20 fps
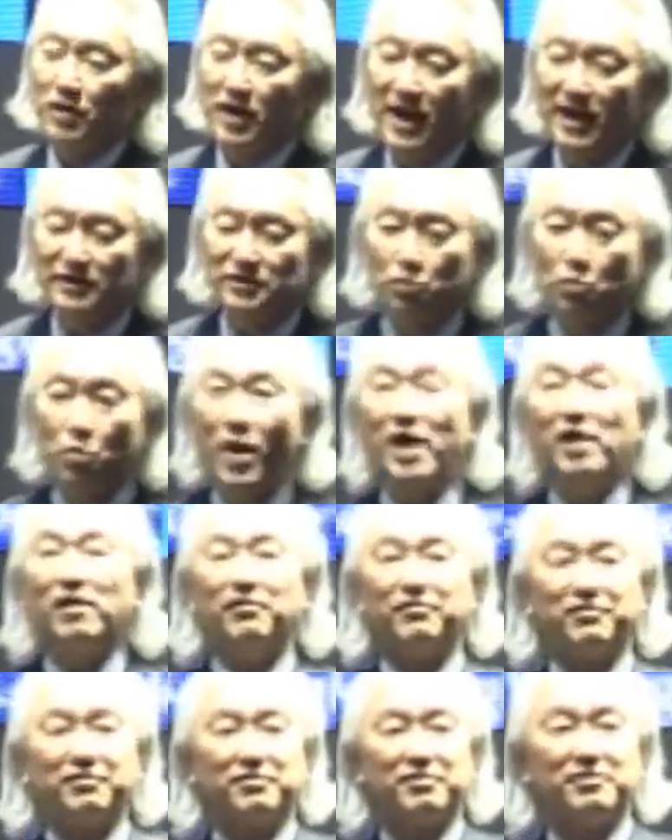creates
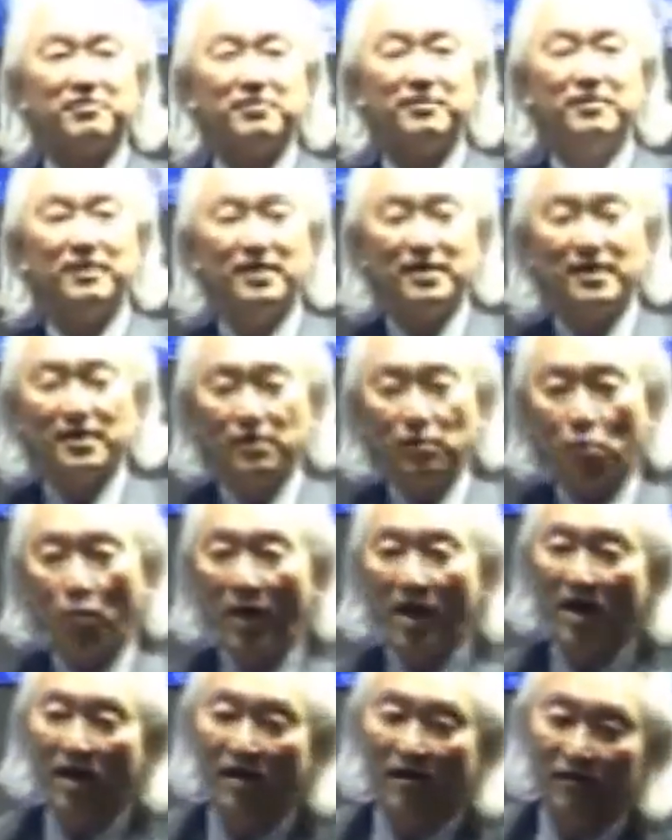wealth.
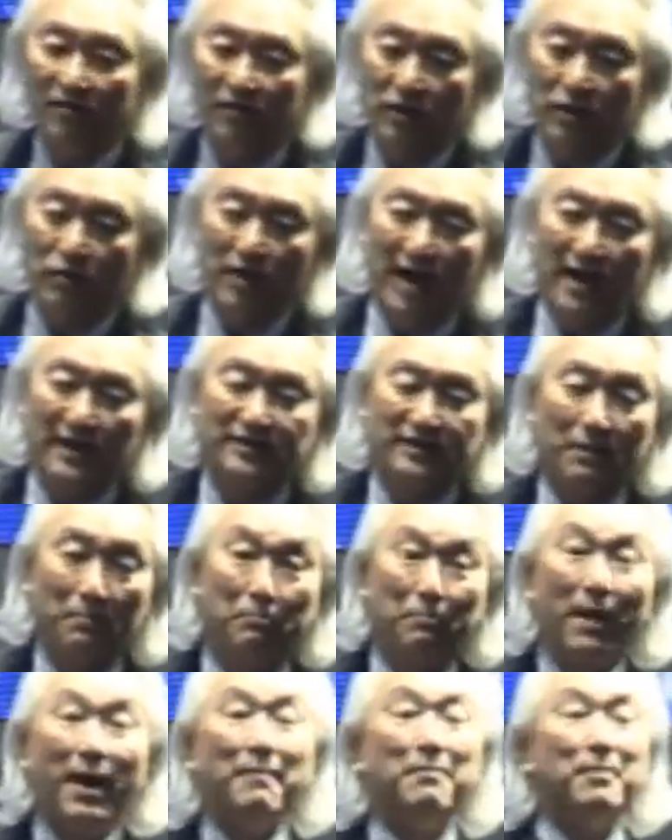Wealth creates a
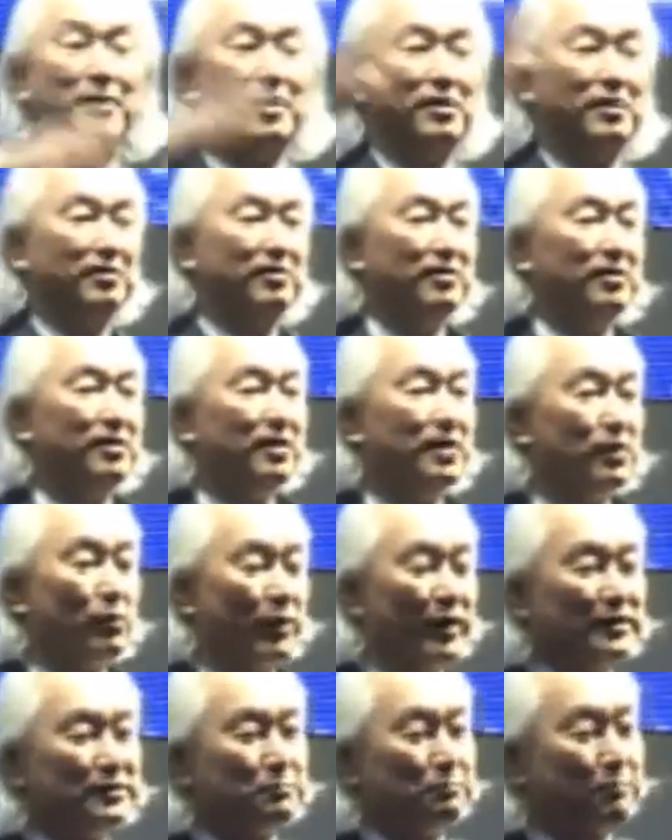bubble
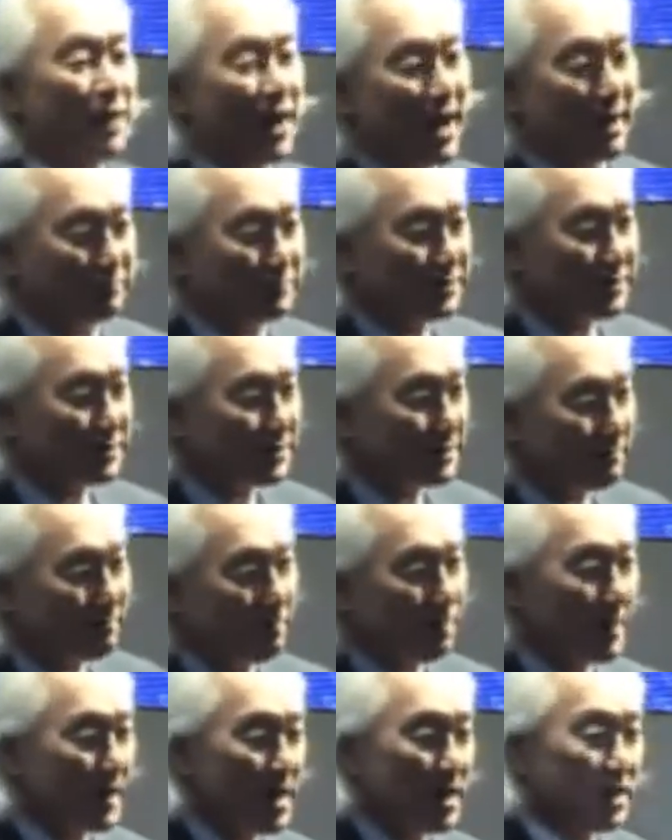which pops.
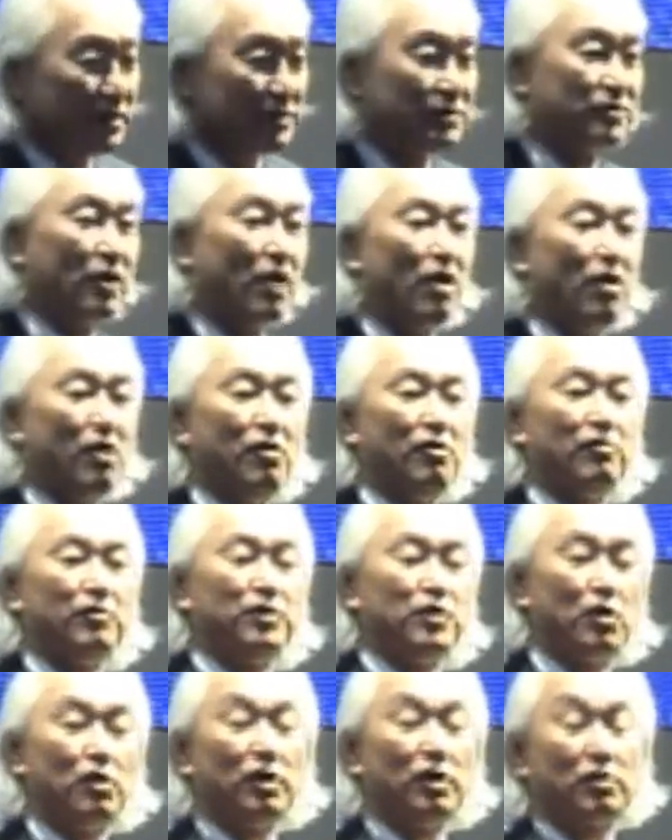
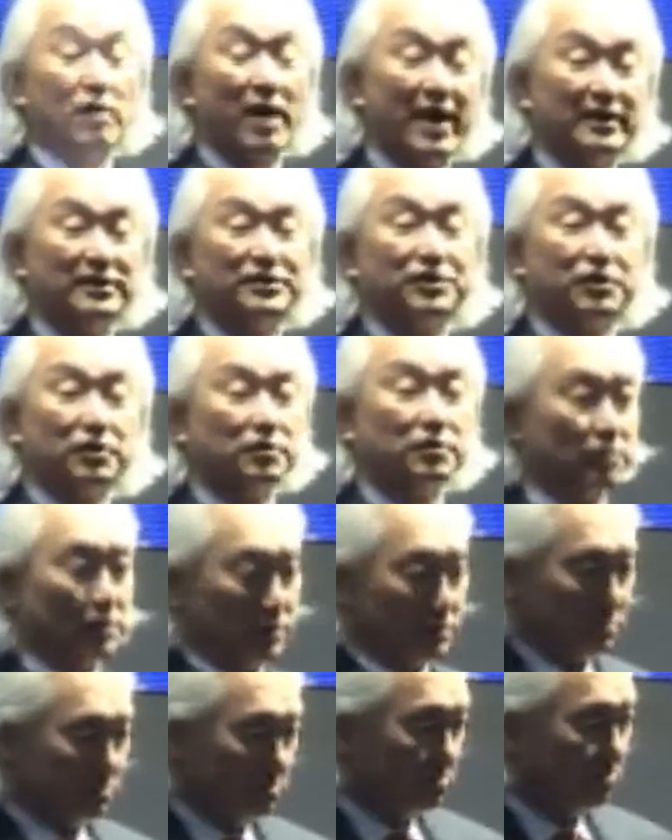So your
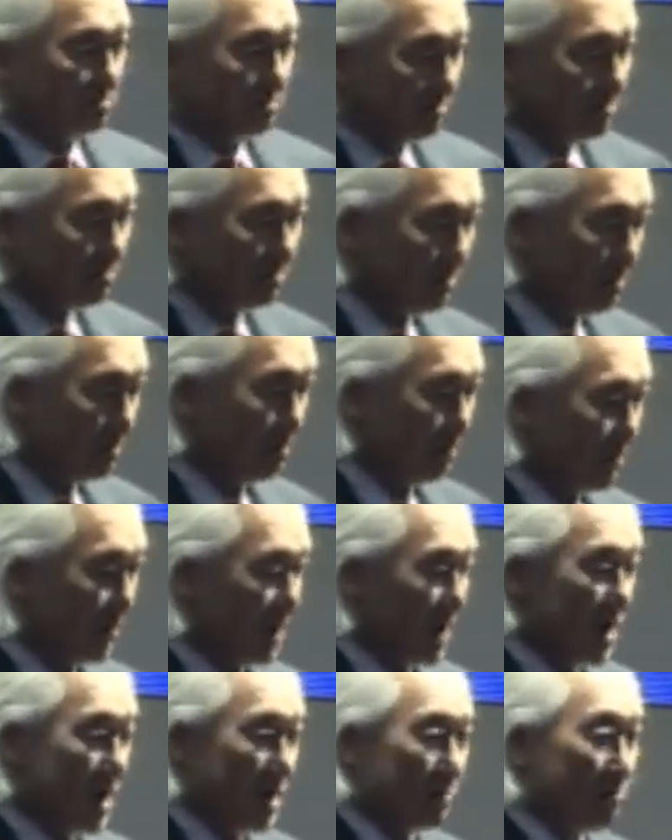grandchildren
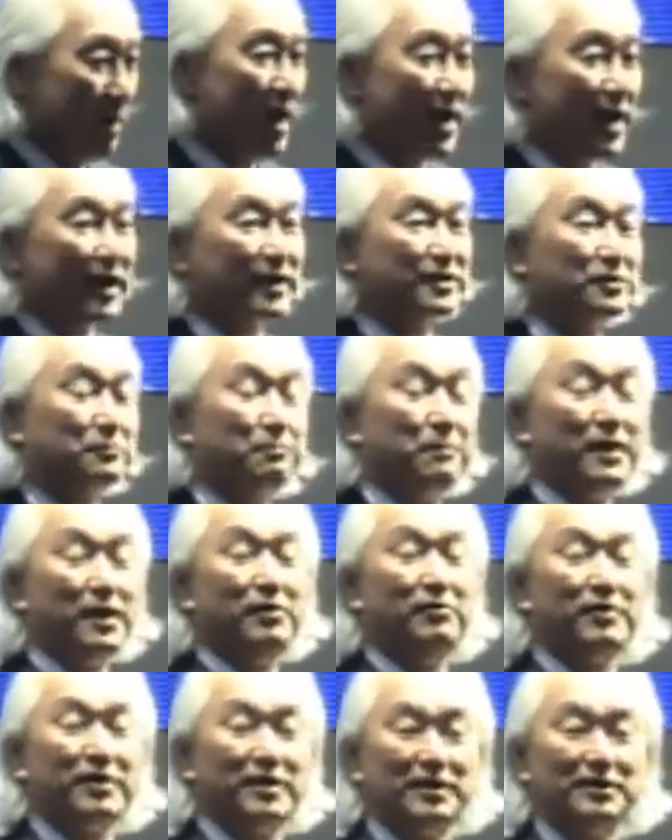may
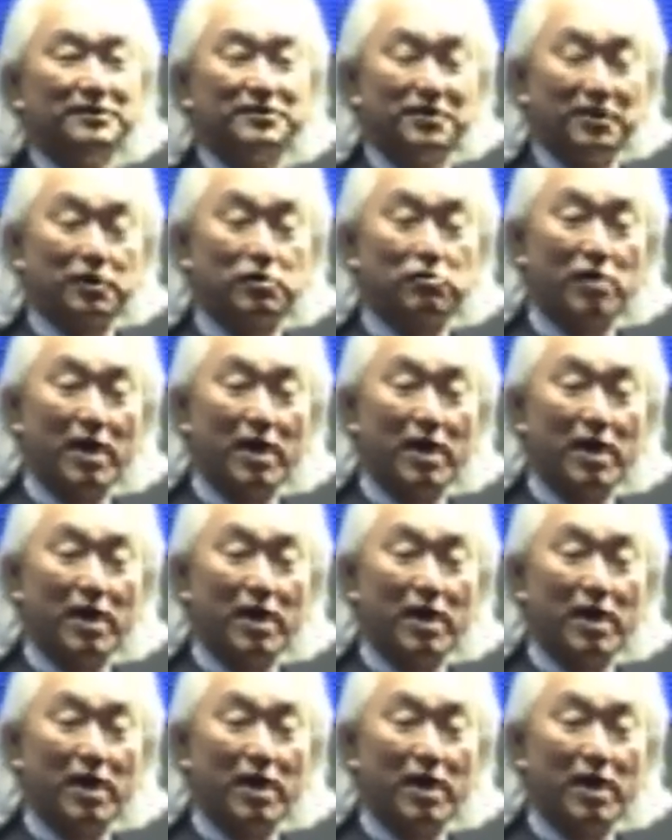experience the